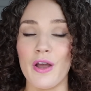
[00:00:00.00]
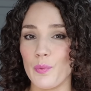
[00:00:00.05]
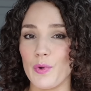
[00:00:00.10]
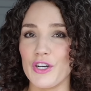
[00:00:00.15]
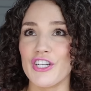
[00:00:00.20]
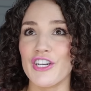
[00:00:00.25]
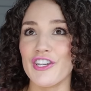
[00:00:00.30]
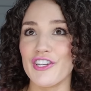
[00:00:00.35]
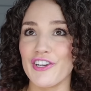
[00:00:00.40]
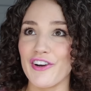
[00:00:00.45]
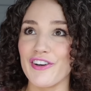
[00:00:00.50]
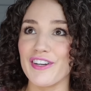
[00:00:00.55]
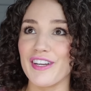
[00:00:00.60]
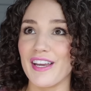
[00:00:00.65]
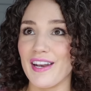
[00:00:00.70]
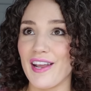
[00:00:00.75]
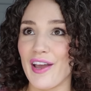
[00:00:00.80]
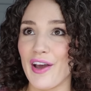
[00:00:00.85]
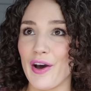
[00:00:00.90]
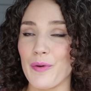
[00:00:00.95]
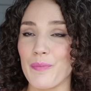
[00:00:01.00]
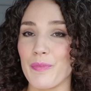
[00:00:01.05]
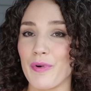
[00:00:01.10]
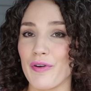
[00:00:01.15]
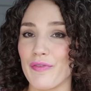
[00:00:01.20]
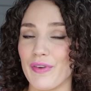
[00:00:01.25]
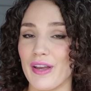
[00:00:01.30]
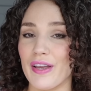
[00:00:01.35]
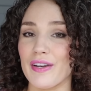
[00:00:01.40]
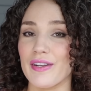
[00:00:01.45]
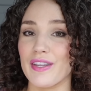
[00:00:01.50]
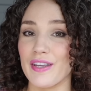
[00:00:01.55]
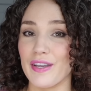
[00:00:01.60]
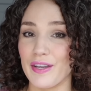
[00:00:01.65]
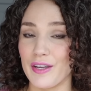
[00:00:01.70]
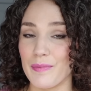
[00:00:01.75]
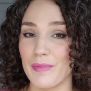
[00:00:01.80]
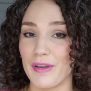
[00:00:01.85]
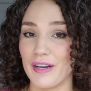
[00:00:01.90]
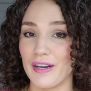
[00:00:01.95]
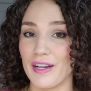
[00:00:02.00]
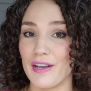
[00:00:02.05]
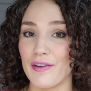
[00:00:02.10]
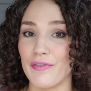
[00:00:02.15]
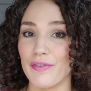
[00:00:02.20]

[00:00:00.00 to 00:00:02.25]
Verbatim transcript: which in turn can help prevent the humidity